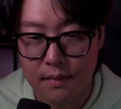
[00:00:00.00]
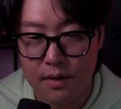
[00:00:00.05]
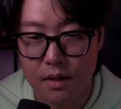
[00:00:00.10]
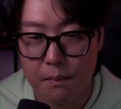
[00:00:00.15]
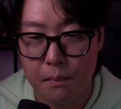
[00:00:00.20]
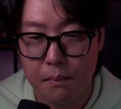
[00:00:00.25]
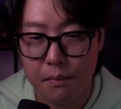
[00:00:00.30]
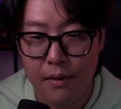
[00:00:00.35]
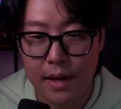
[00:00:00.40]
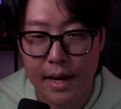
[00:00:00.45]

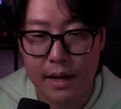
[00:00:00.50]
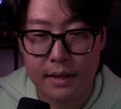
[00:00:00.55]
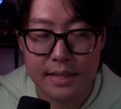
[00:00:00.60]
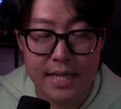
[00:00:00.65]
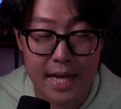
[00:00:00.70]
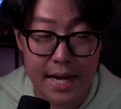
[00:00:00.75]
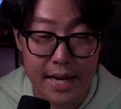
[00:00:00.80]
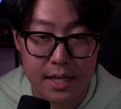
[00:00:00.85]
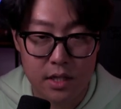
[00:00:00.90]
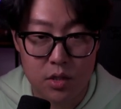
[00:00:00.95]
the player
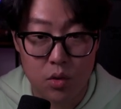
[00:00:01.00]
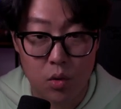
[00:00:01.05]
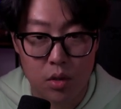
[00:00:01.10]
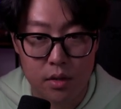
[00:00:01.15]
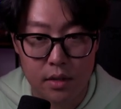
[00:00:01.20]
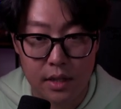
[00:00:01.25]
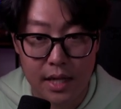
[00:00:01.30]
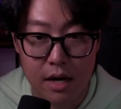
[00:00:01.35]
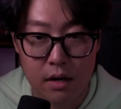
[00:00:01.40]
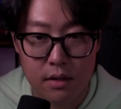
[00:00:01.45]
takes
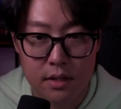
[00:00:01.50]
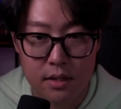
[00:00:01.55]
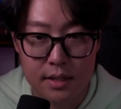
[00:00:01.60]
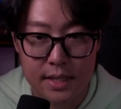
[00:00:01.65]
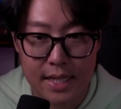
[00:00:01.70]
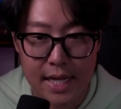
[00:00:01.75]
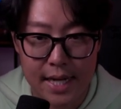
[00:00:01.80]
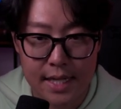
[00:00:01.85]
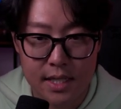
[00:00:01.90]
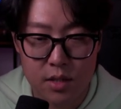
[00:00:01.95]
or the character
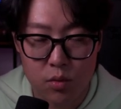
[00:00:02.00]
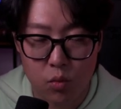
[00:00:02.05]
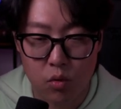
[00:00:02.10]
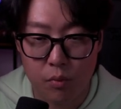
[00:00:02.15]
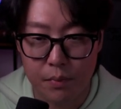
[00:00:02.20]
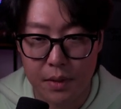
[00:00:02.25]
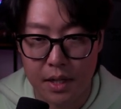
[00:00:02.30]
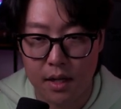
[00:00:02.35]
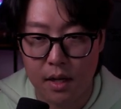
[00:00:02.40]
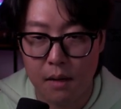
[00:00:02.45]
takes
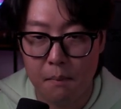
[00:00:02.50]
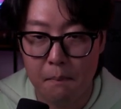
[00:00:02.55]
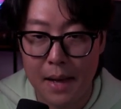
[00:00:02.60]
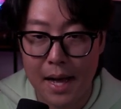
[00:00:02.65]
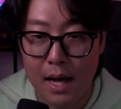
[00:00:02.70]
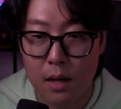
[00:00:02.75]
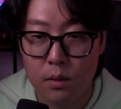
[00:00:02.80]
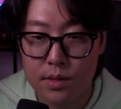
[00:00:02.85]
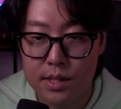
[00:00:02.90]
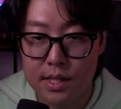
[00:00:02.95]
will be
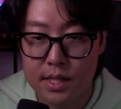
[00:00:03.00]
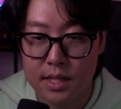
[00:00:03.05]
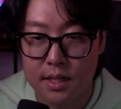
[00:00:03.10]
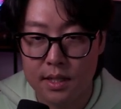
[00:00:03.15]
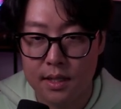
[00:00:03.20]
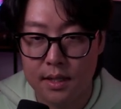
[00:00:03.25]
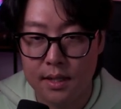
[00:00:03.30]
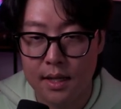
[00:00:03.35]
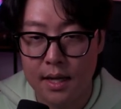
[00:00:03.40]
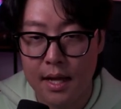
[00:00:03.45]
amount
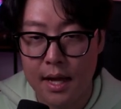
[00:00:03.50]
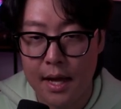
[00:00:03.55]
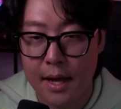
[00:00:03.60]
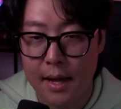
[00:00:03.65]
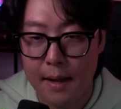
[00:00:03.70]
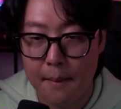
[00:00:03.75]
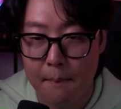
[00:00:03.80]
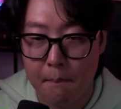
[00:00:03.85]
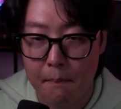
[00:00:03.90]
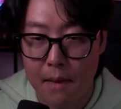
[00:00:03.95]

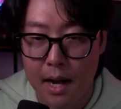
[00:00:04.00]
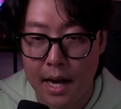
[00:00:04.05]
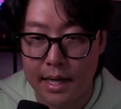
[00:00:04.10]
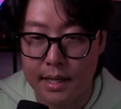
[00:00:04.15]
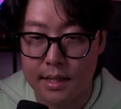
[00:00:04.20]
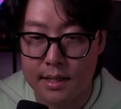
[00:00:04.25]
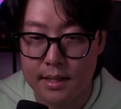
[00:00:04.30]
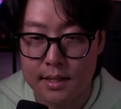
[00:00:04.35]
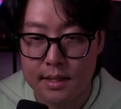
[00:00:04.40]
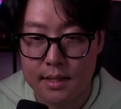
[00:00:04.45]

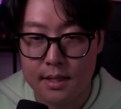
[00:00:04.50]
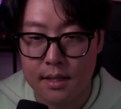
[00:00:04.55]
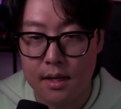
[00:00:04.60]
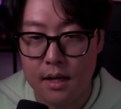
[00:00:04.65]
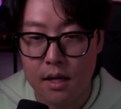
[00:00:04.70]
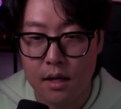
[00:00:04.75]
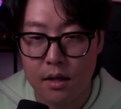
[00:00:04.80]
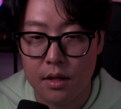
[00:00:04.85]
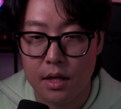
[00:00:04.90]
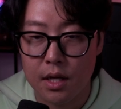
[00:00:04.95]
minus
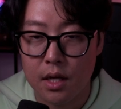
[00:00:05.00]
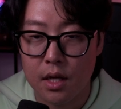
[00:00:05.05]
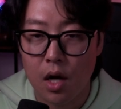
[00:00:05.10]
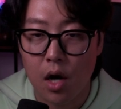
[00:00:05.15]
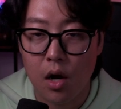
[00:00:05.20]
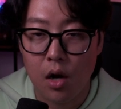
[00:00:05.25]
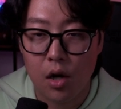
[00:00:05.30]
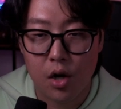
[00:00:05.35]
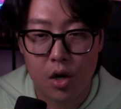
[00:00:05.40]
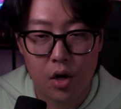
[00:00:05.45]
the
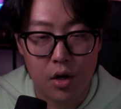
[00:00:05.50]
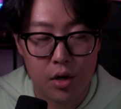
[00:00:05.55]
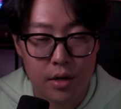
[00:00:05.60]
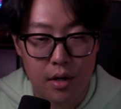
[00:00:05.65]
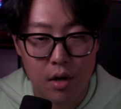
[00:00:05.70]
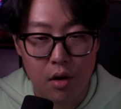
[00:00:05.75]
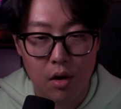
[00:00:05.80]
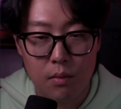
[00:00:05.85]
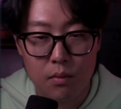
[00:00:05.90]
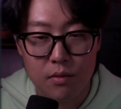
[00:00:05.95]

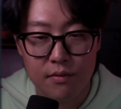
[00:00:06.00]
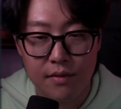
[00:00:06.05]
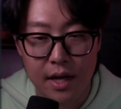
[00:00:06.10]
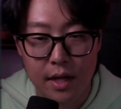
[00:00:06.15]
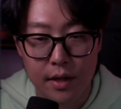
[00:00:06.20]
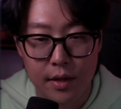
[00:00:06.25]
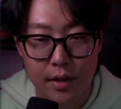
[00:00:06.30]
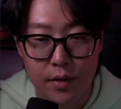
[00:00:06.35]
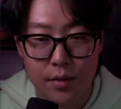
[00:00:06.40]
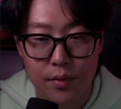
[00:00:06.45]
current armor
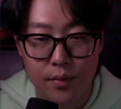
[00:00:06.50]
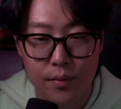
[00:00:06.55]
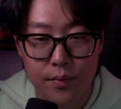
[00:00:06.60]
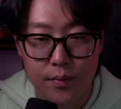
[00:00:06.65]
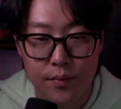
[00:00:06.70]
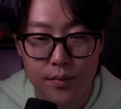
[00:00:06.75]
value.